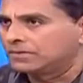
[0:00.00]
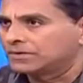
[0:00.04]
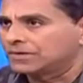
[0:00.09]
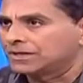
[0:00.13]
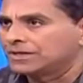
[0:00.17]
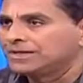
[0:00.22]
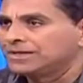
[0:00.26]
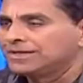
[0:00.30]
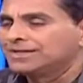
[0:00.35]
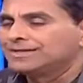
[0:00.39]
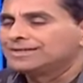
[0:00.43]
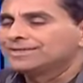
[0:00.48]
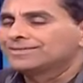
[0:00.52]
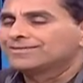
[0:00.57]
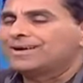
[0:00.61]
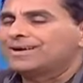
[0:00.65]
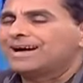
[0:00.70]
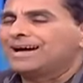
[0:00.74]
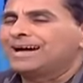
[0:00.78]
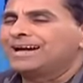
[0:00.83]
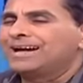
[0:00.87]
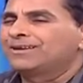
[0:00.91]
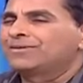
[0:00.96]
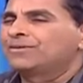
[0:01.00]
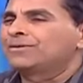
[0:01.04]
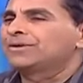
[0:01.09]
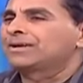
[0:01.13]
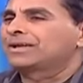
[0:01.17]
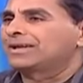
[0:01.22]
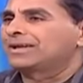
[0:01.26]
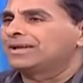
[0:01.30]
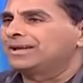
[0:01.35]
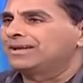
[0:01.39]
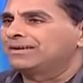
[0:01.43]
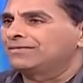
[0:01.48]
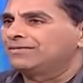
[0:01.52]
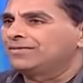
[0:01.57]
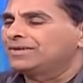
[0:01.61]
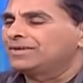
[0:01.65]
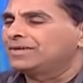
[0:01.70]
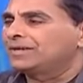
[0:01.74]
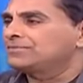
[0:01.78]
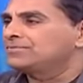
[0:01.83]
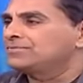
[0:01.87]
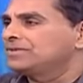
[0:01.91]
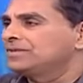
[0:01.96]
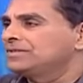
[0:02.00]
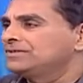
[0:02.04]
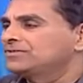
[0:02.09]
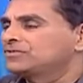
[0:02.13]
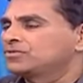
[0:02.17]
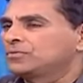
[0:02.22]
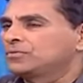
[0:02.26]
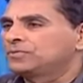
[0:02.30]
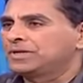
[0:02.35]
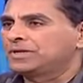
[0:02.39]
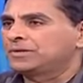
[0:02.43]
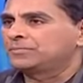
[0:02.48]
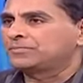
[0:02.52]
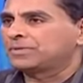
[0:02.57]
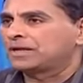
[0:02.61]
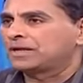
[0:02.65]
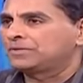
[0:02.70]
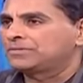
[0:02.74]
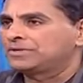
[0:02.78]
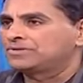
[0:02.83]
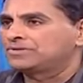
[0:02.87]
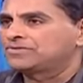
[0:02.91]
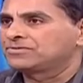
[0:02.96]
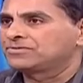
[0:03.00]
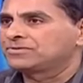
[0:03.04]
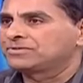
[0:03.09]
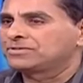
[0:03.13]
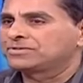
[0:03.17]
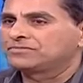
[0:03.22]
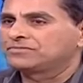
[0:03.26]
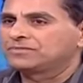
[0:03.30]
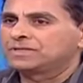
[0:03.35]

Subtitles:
Okay. So I don't care. We have seen so many prime ministers.